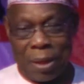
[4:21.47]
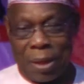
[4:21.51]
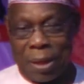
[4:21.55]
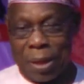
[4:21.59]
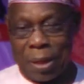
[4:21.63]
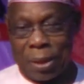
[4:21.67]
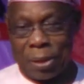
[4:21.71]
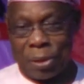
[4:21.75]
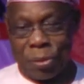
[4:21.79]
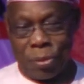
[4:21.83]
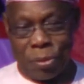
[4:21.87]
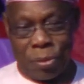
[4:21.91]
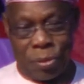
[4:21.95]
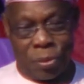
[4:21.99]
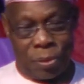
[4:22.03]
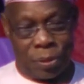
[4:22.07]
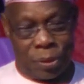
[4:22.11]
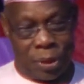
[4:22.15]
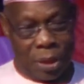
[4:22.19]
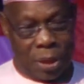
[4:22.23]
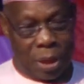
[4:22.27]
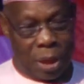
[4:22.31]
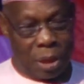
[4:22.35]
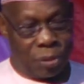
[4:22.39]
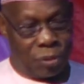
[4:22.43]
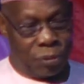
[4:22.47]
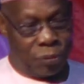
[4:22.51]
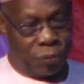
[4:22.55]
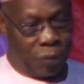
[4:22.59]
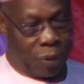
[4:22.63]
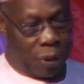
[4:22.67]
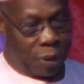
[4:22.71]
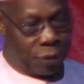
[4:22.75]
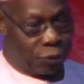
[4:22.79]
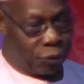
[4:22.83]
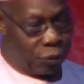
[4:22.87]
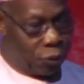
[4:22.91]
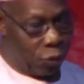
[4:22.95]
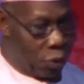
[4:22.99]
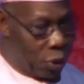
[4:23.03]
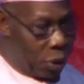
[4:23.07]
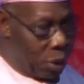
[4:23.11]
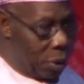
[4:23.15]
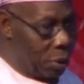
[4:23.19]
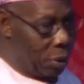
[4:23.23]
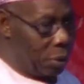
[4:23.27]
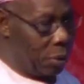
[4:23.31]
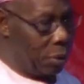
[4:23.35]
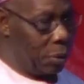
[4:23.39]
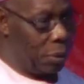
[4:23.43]
and all the alluvial
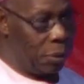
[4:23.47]
soil,